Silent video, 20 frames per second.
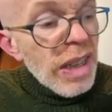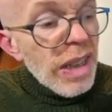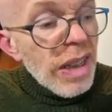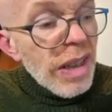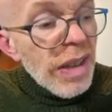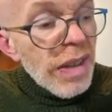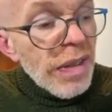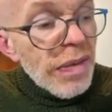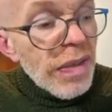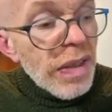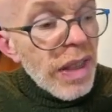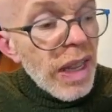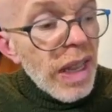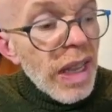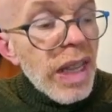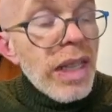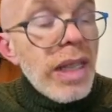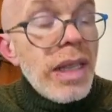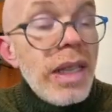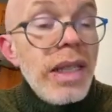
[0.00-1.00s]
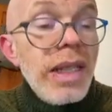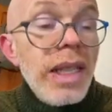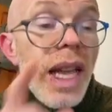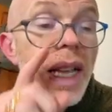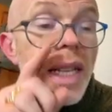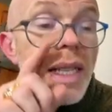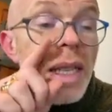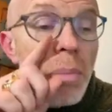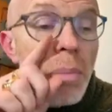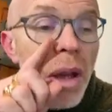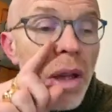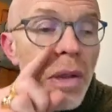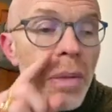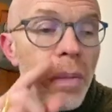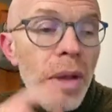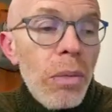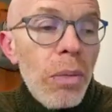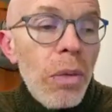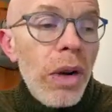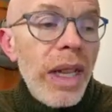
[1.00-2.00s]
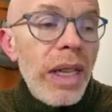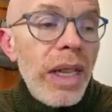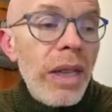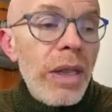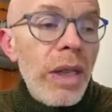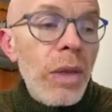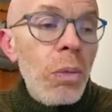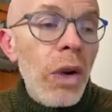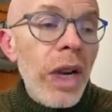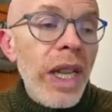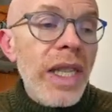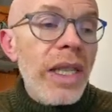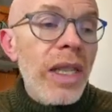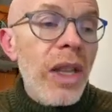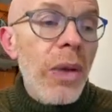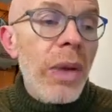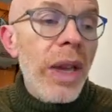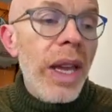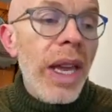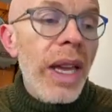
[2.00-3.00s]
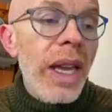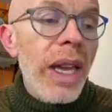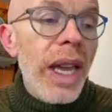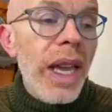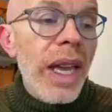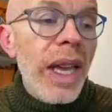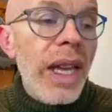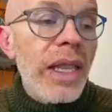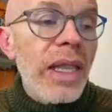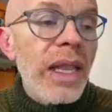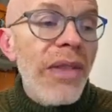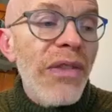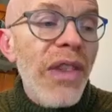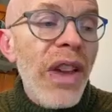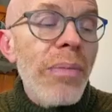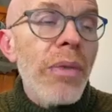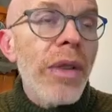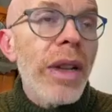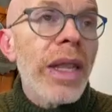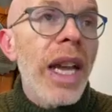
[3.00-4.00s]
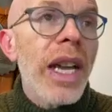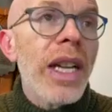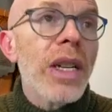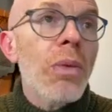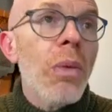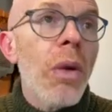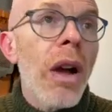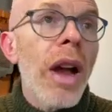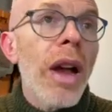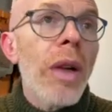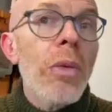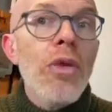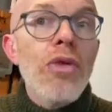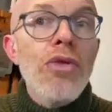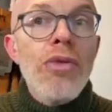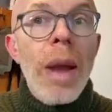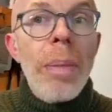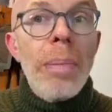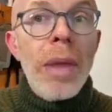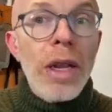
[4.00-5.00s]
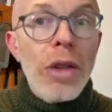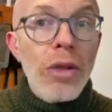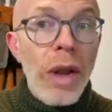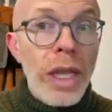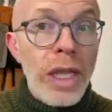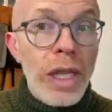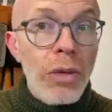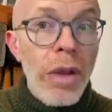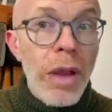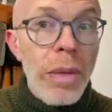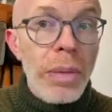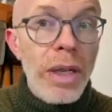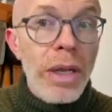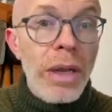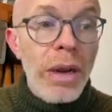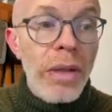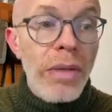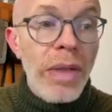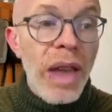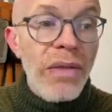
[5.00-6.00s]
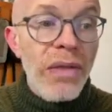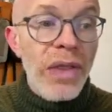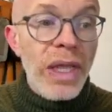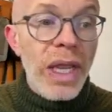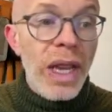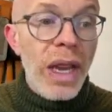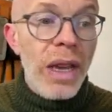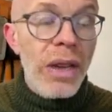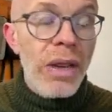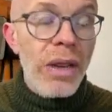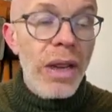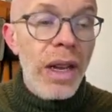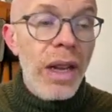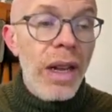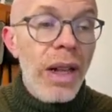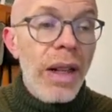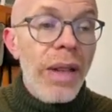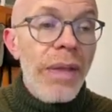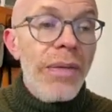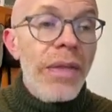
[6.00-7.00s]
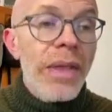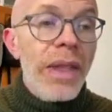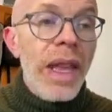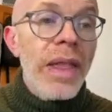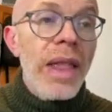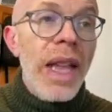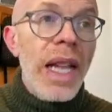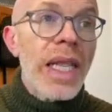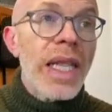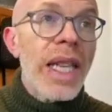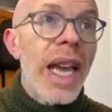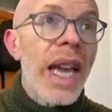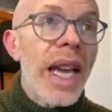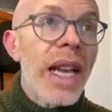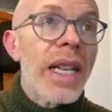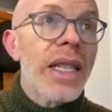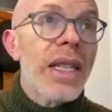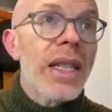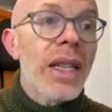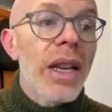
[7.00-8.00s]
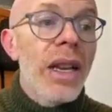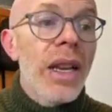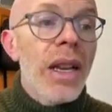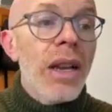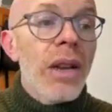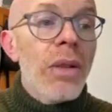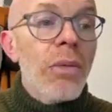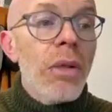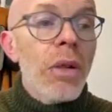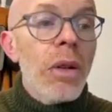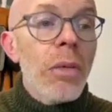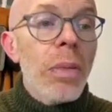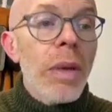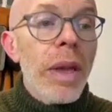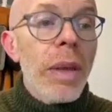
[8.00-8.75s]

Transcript: It takes a moment. What it's doing is the fabric-y will grab the transcription of that video, then that text will be